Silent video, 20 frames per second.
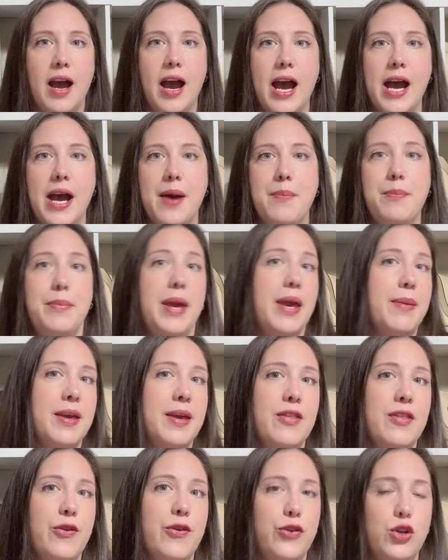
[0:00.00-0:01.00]
uh, maybe
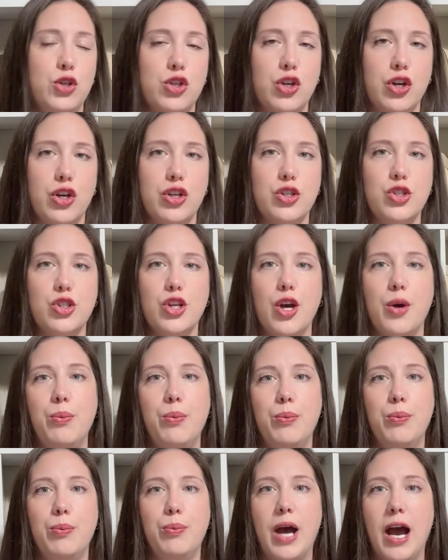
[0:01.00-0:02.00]
in the future
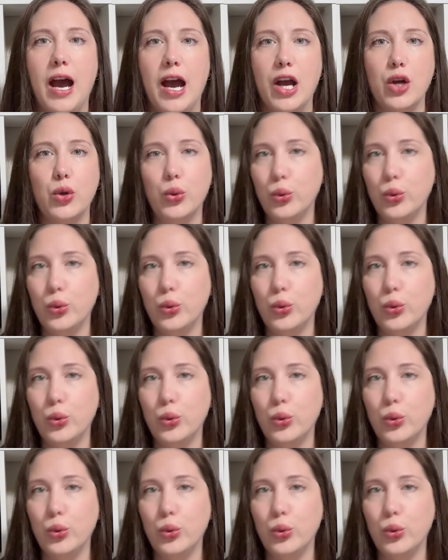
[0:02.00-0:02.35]
some uh,